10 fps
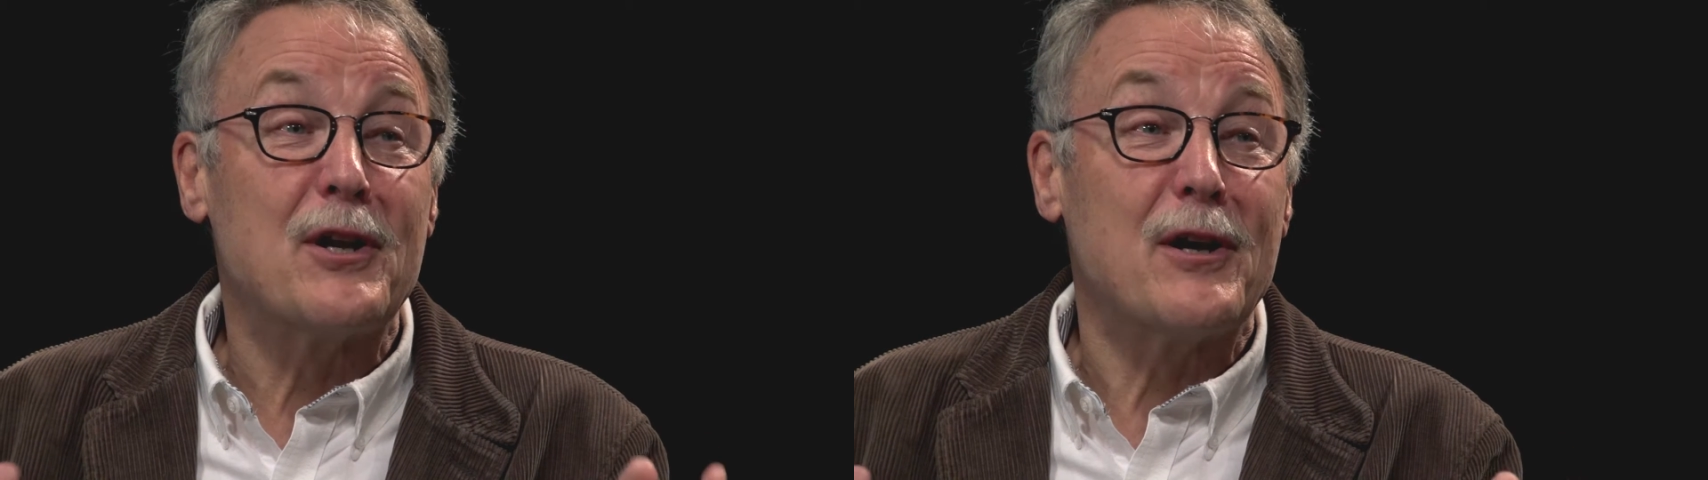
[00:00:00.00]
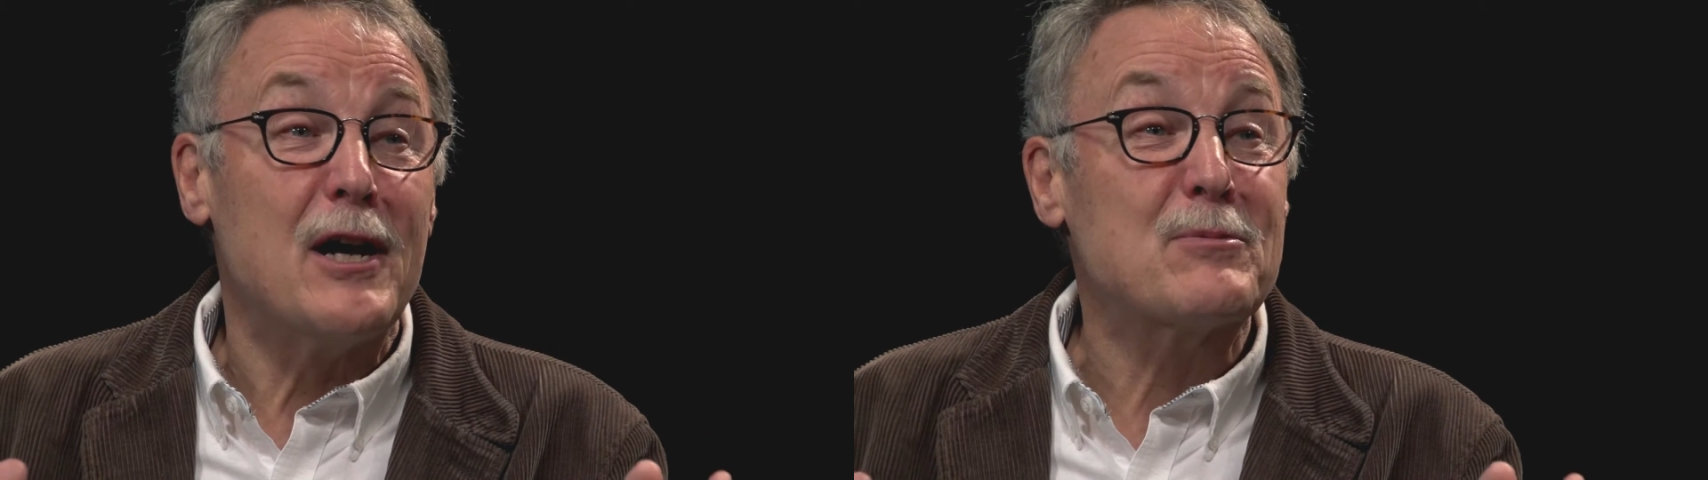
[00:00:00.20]

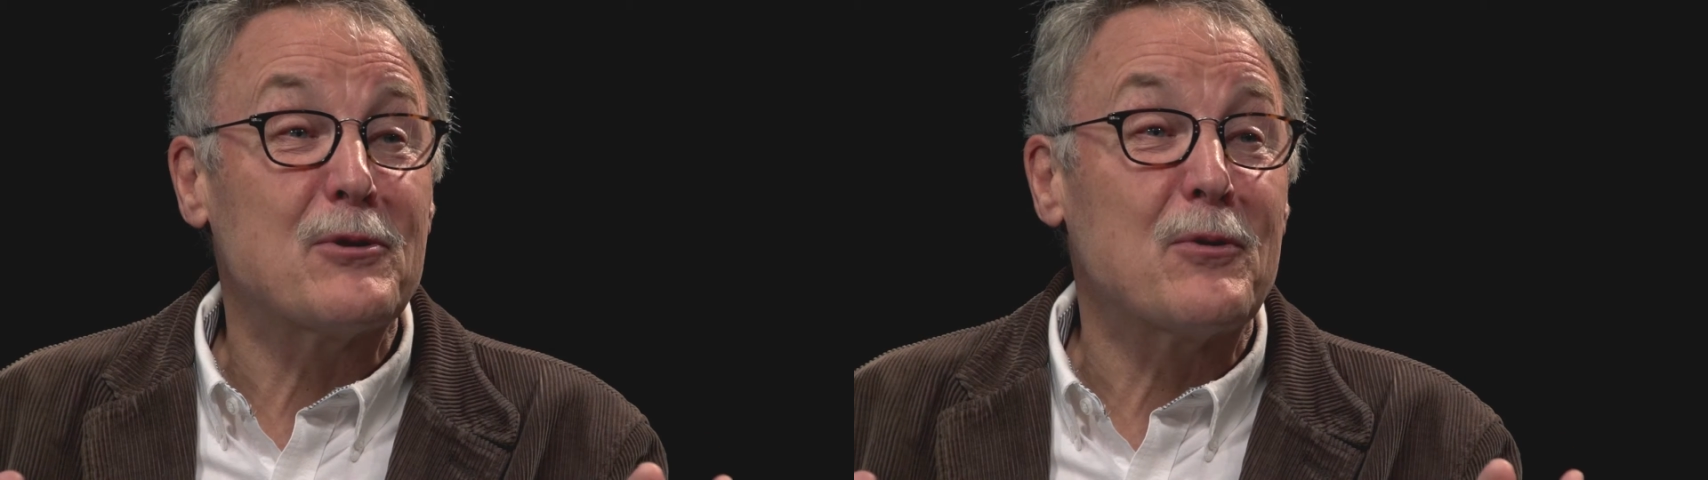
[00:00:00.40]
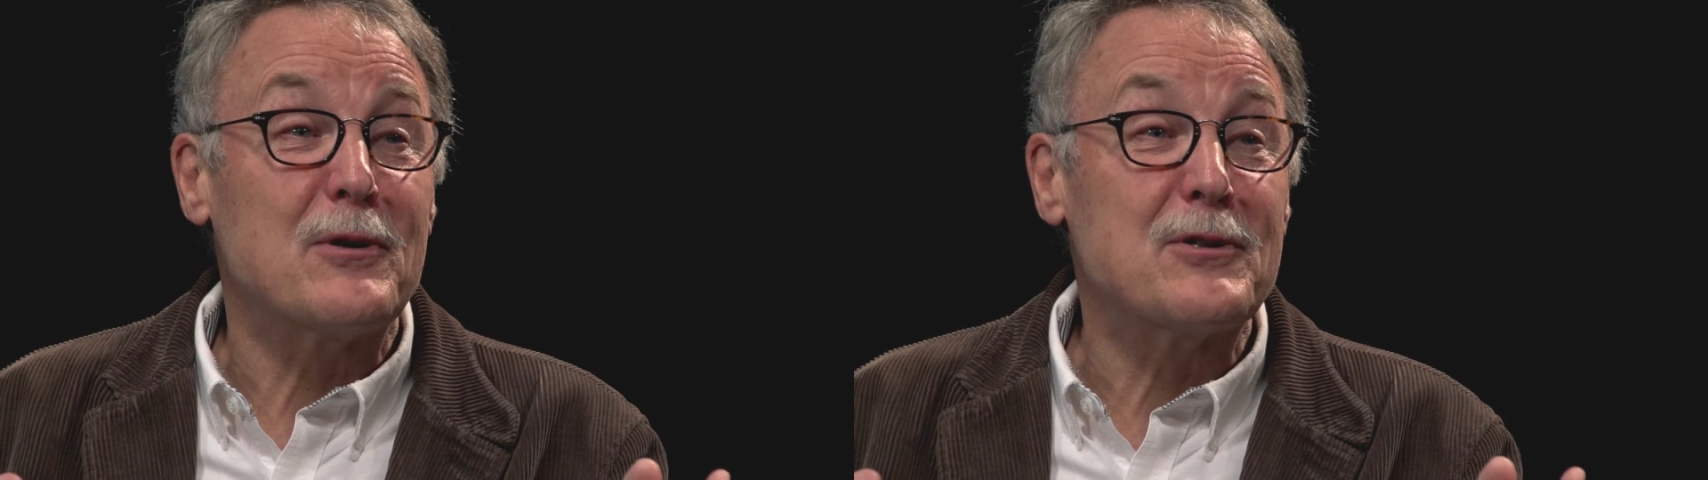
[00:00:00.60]
the gospel
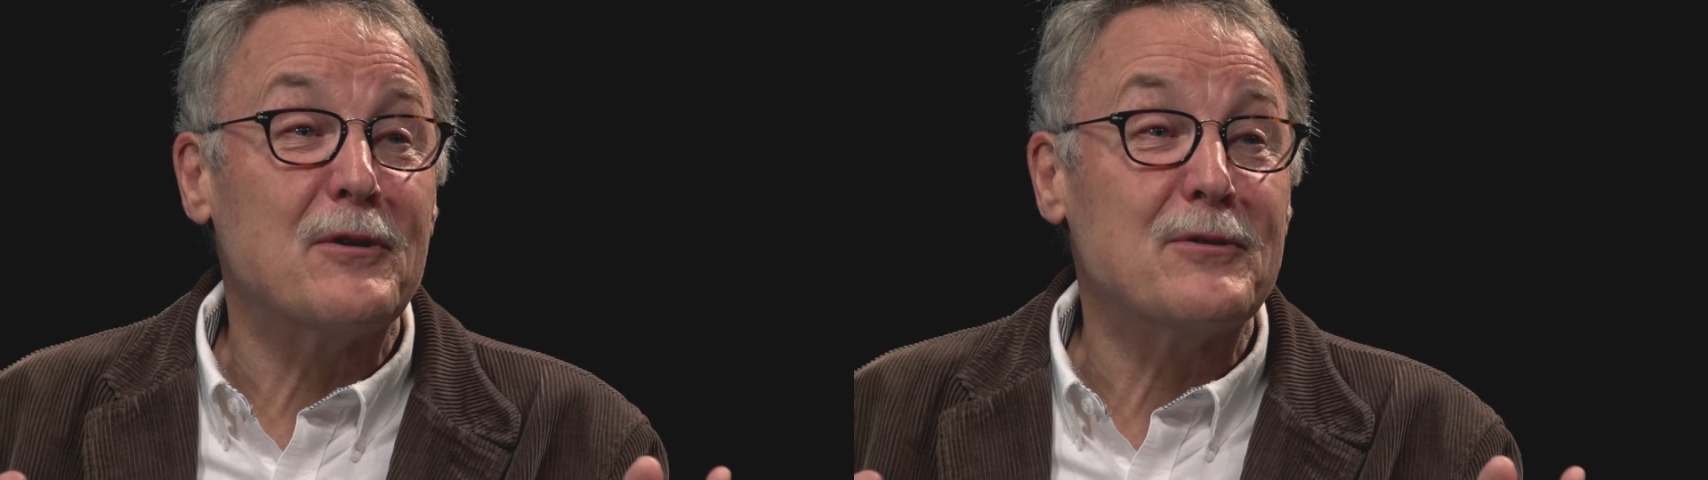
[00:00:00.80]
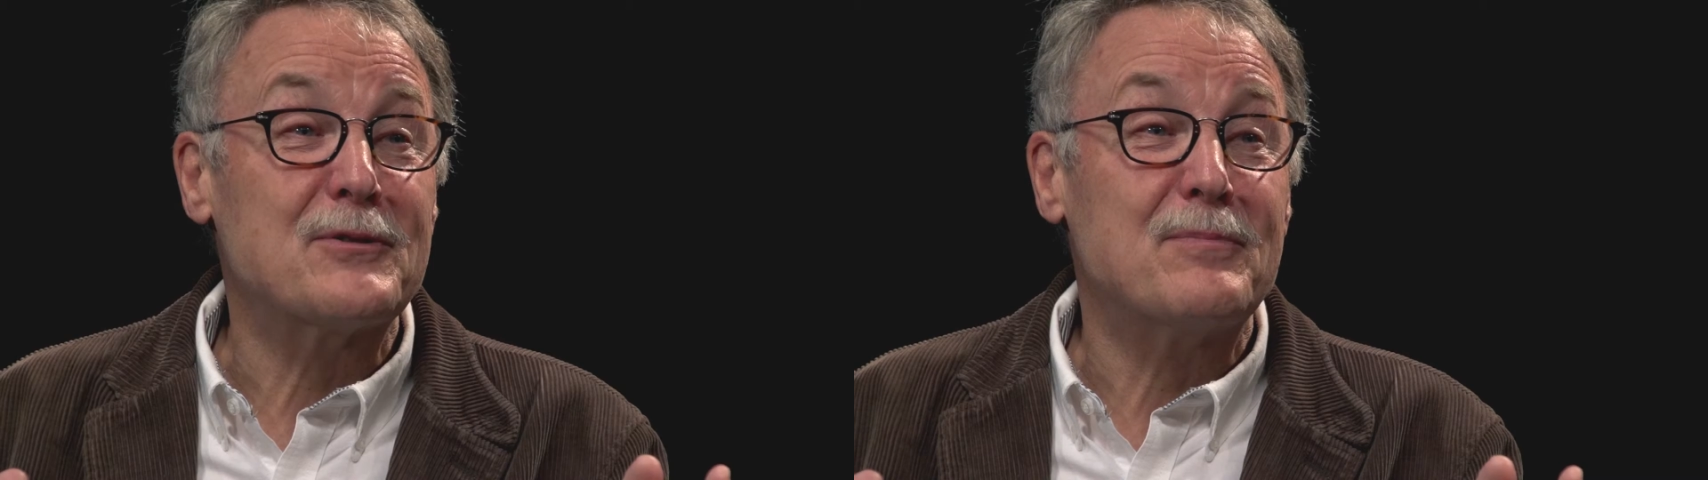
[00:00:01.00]
to
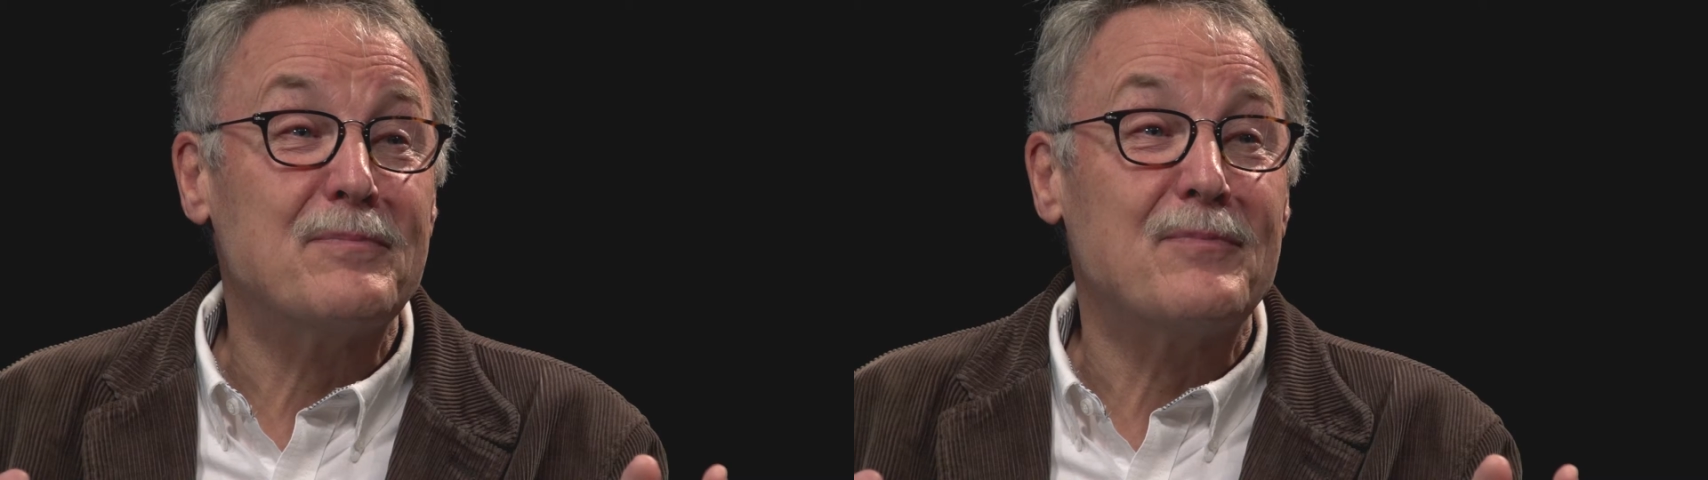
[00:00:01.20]
ourselves.